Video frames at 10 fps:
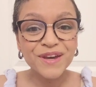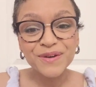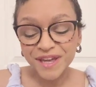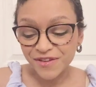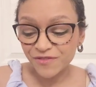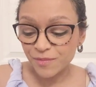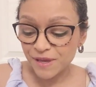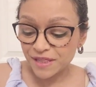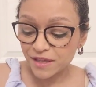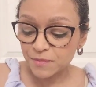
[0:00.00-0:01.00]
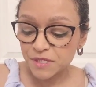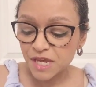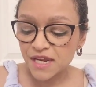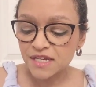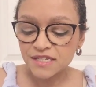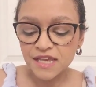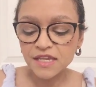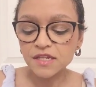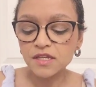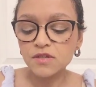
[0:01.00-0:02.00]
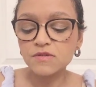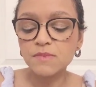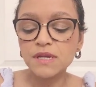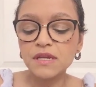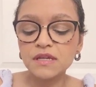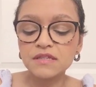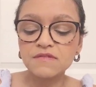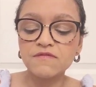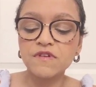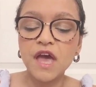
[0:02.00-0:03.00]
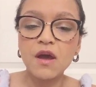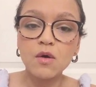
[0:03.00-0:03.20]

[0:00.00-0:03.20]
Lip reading: Okay, for my lips, I decided to use my NYX Fat